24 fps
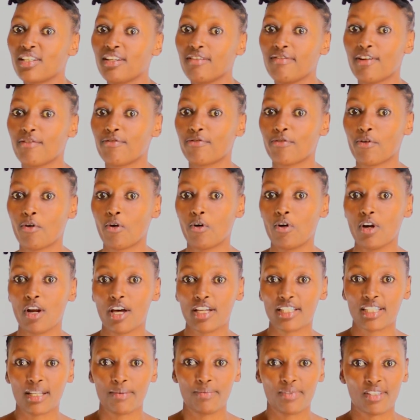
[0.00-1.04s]
Even for all
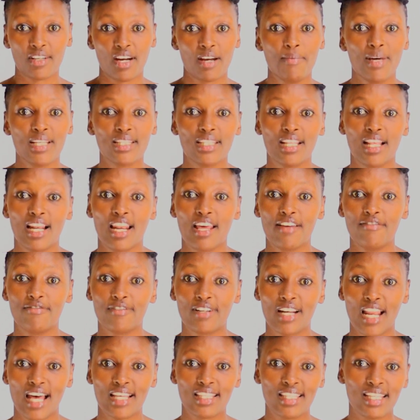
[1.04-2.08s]
our subscribers, the live
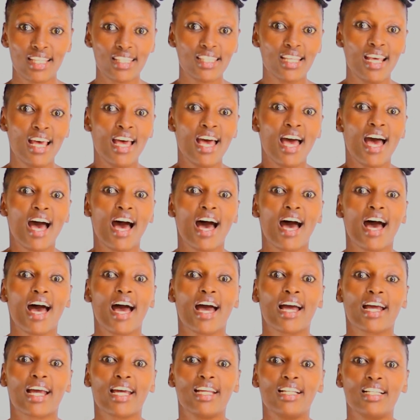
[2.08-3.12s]
classes,
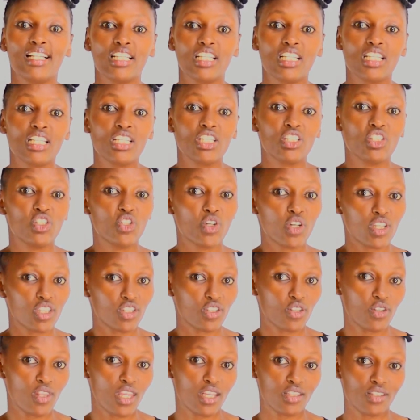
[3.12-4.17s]
kindly join
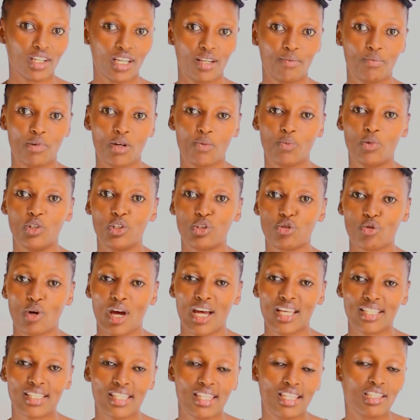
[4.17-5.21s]
so that you can be able to
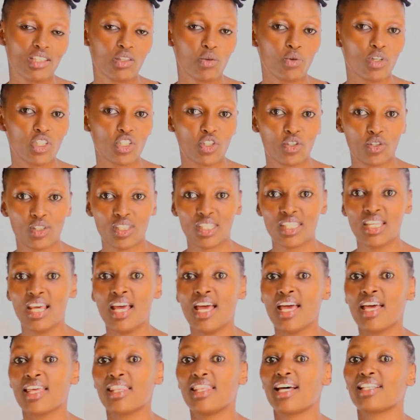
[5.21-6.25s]
ask these questions
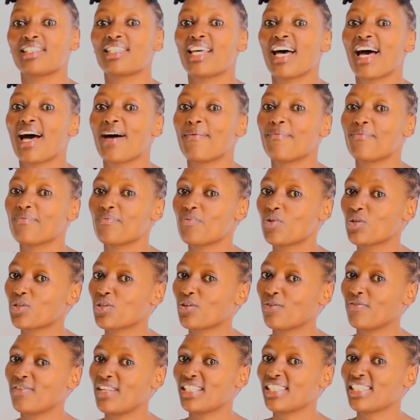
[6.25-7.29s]
that
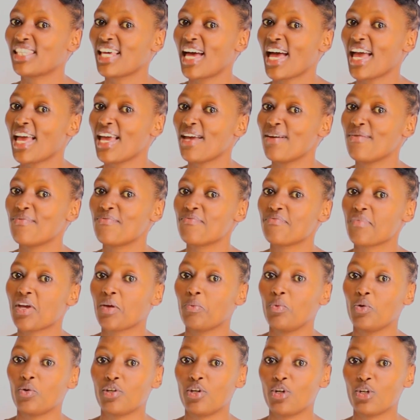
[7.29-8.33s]
most of the time
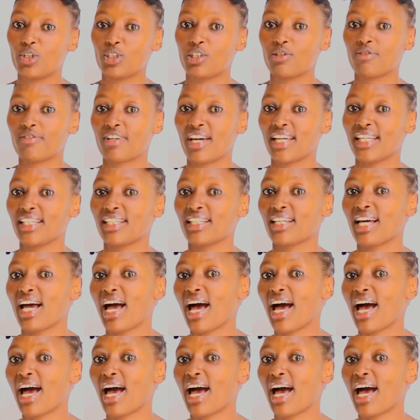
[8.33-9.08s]
maybe we don't find